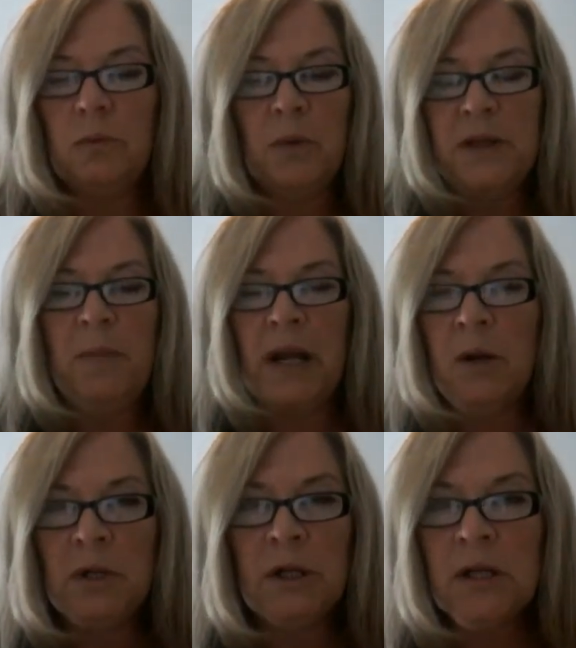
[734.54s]
what the
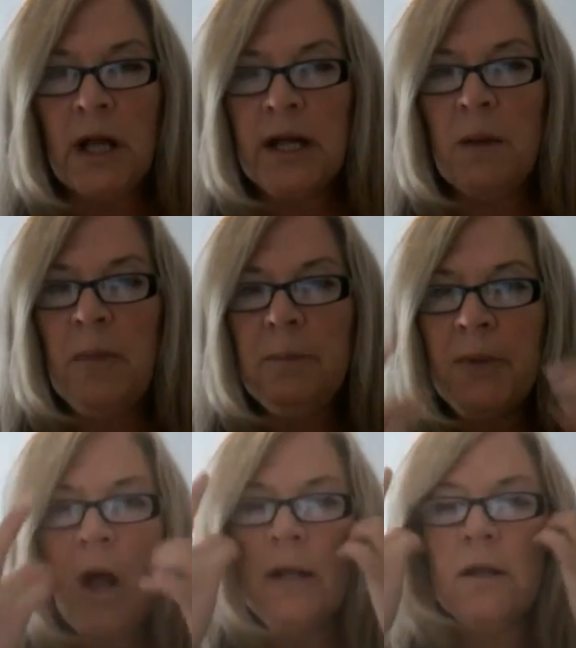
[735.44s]
money would look like. I'm
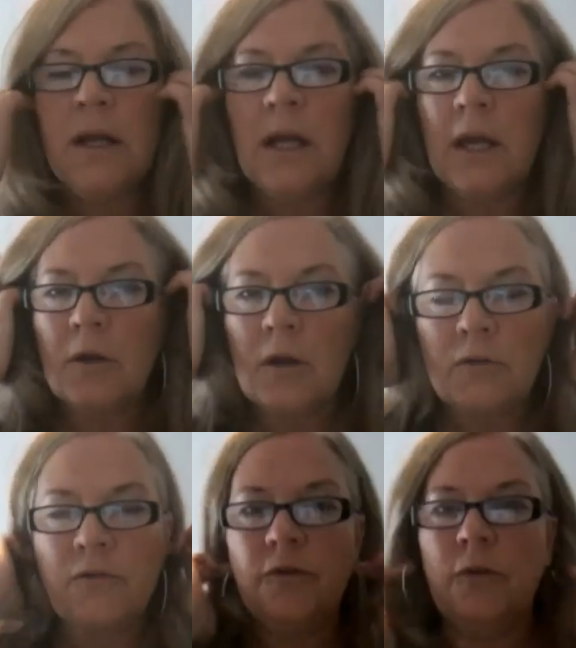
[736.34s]
not looking
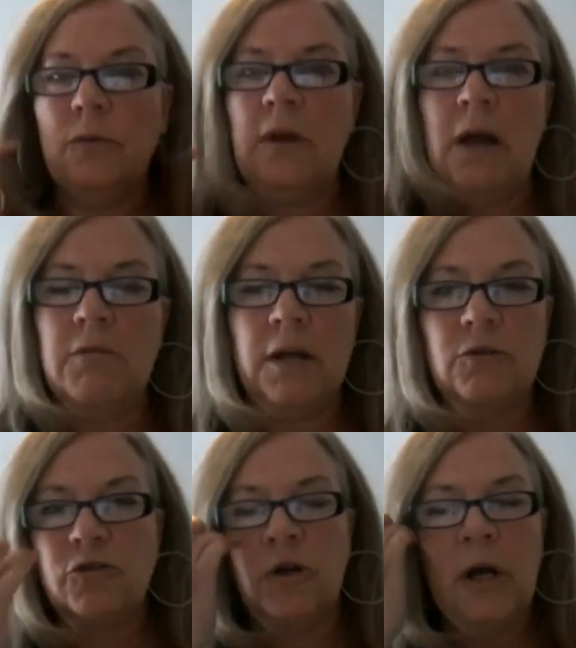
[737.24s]
to get
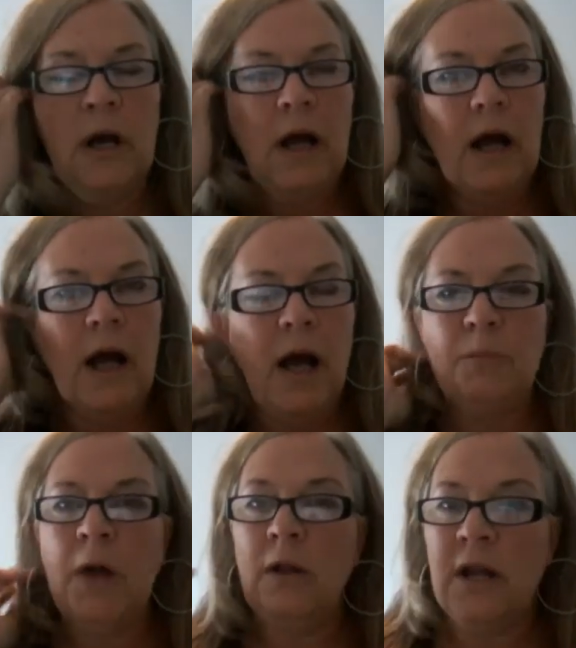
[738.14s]
rich.
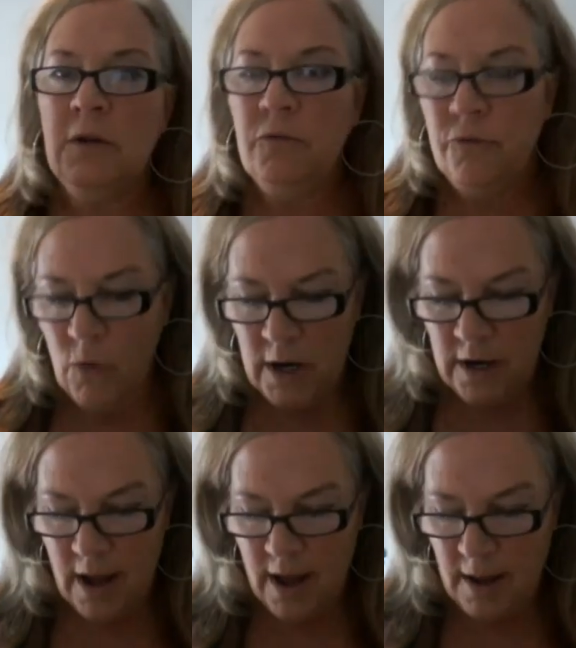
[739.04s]
I'm not looking for,